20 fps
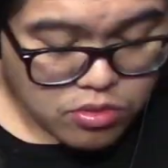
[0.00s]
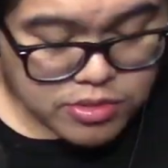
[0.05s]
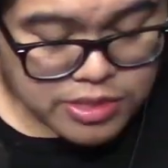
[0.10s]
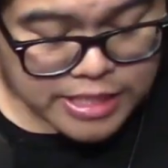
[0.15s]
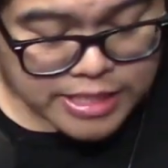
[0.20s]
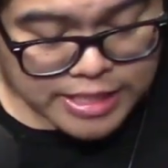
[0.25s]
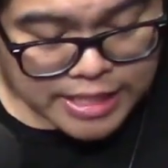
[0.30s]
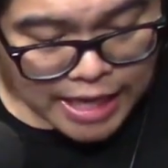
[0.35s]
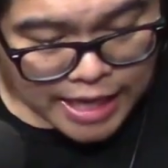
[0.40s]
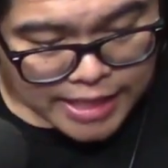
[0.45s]

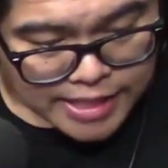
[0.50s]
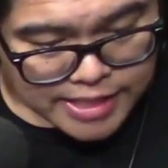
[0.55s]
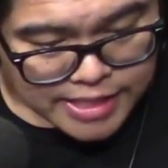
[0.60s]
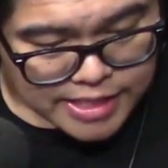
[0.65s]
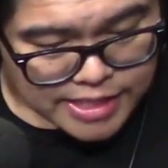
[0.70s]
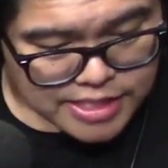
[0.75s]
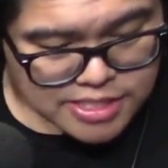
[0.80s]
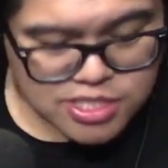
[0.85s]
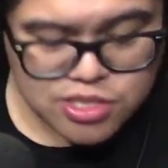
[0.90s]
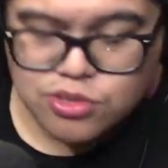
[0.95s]
Only
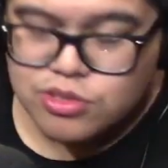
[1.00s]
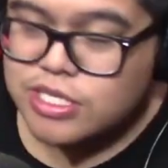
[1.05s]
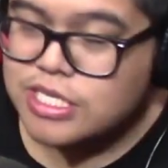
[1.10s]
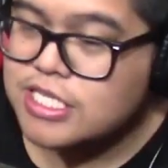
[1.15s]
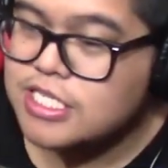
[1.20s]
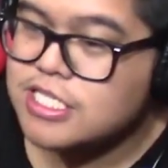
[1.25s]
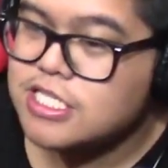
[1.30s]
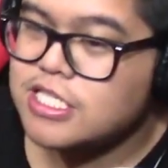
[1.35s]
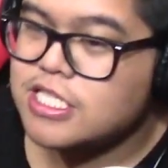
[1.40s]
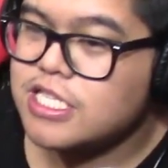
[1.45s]
90? So
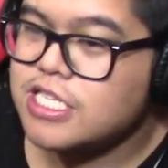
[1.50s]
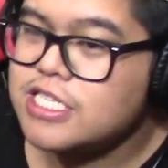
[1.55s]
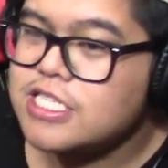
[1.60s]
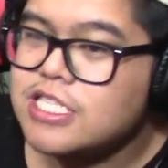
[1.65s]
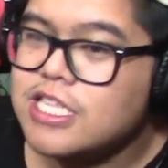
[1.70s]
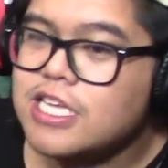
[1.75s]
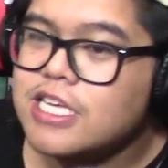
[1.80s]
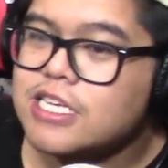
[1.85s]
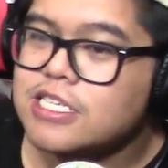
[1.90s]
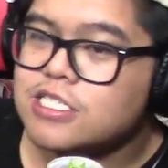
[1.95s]
this
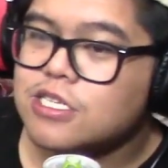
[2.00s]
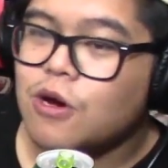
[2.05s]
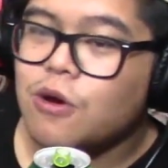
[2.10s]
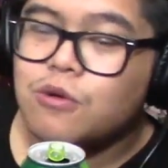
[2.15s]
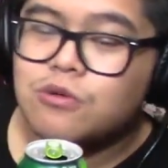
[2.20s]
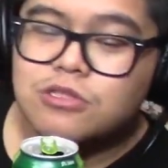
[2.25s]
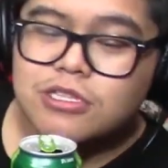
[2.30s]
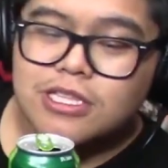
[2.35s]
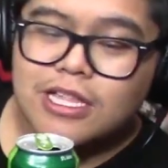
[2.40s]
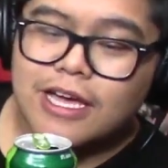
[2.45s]
thing is
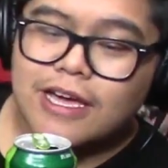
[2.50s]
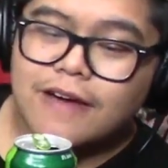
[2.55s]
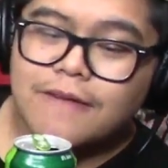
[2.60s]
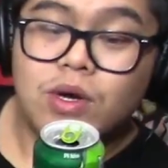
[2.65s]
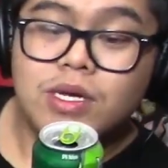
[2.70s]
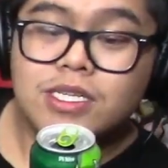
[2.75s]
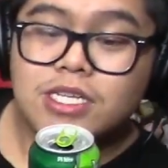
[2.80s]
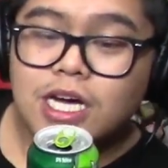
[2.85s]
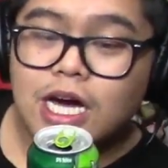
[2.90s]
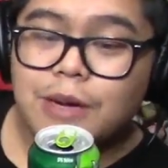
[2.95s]
only like
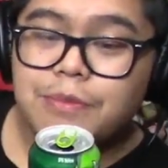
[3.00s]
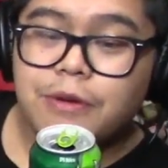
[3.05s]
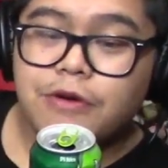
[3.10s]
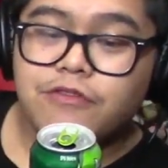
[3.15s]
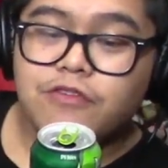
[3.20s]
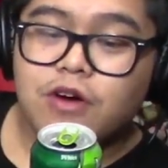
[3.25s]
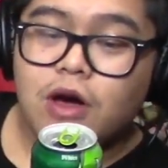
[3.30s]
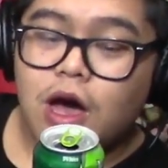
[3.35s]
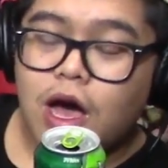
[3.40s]
1 cup of